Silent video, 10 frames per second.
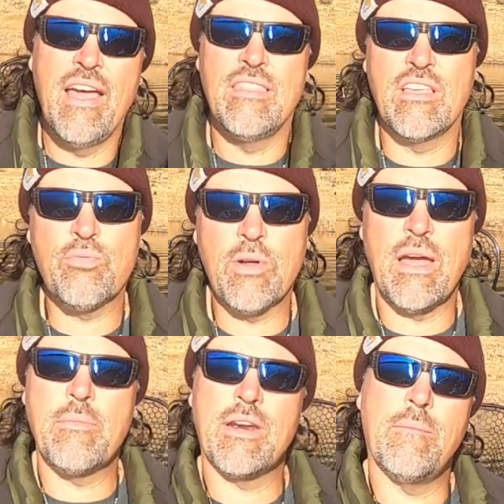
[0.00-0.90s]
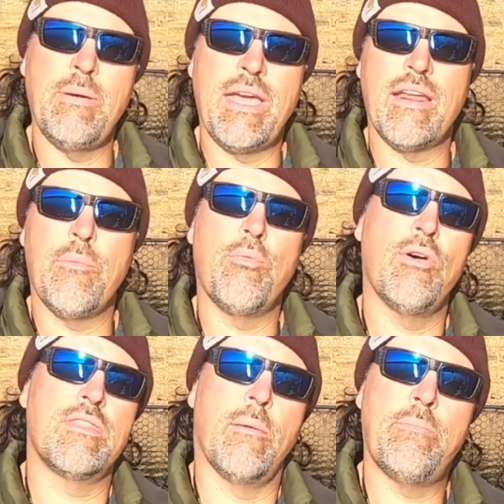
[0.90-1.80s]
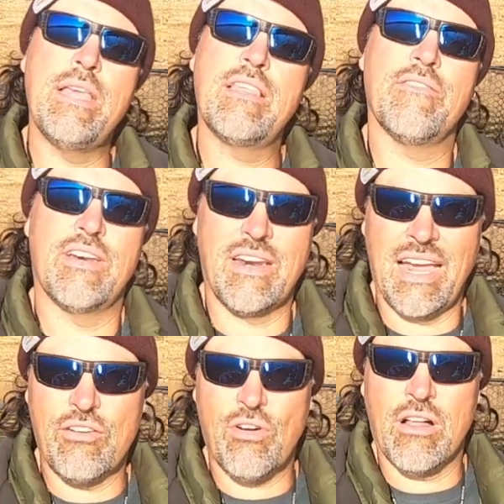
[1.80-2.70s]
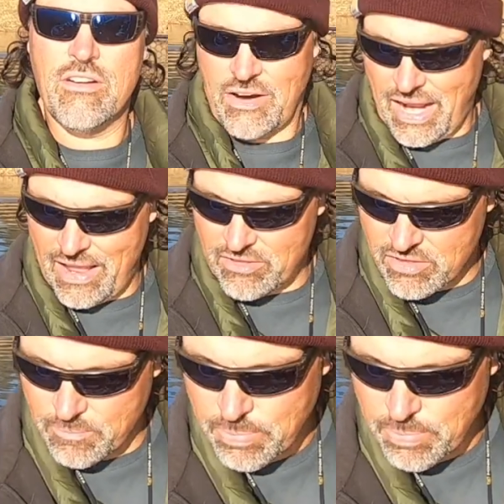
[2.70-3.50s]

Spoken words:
This one I'm going to bait up with a piece of a night crawler and some